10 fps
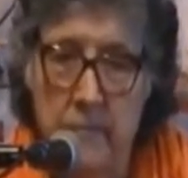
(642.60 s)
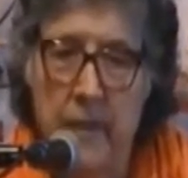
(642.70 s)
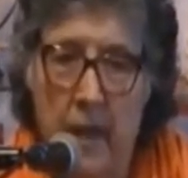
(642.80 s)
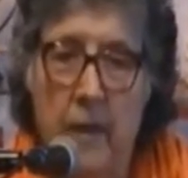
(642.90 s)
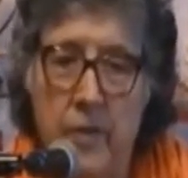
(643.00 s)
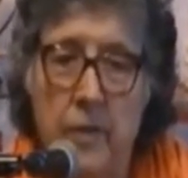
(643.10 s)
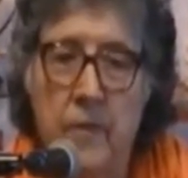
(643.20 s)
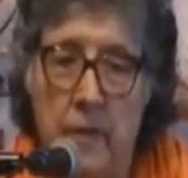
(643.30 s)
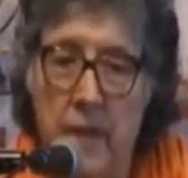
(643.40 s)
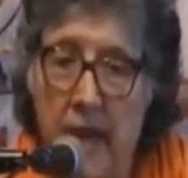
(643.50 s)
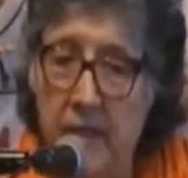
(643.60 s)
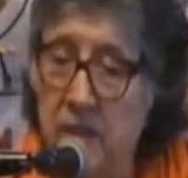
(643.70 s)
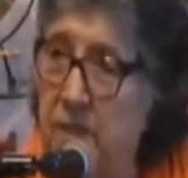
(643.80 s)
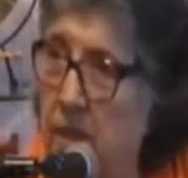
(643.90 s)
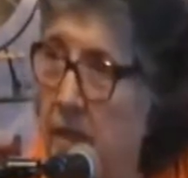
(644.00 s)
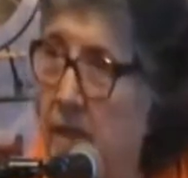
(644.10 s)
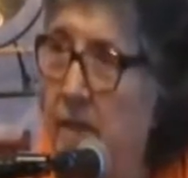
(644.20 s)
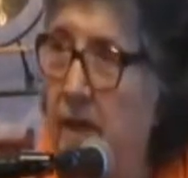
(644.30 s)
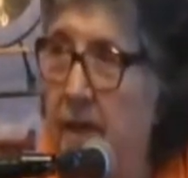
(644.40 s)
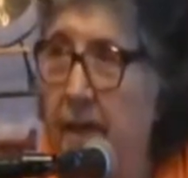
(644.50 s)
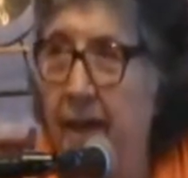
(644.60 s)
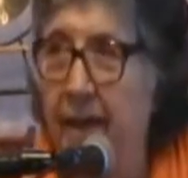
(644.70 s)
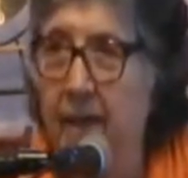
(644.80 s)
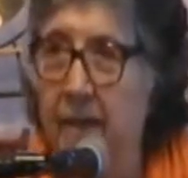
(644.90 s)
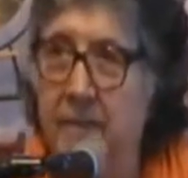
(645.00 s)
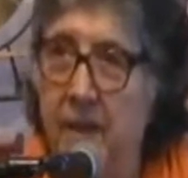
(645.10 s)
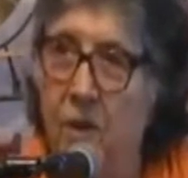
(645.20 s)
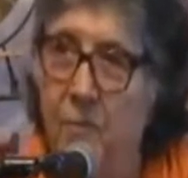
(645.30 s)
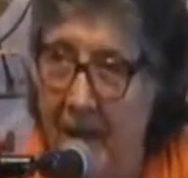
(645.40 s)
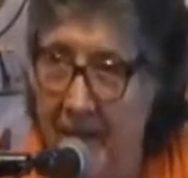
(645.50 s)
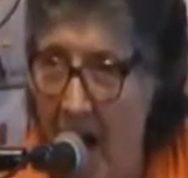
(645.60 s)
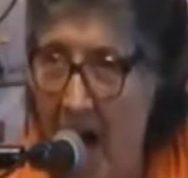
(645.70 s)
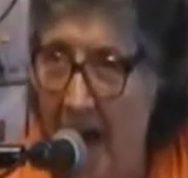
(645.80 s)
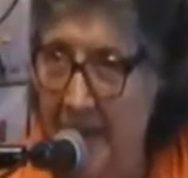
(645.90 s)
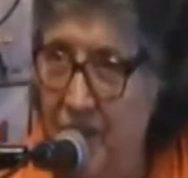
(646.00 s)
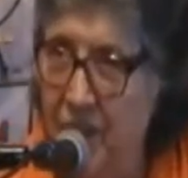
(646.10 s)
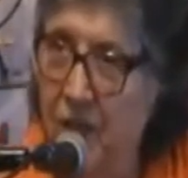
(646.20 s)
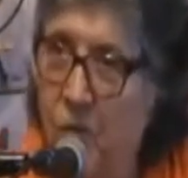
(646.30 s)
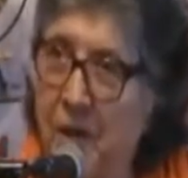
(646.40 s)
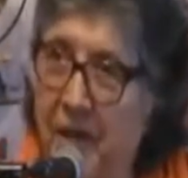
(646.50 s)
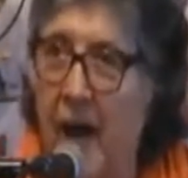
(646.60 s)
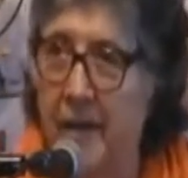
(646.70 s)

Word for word: Now, then the next thing is oh my god you know we got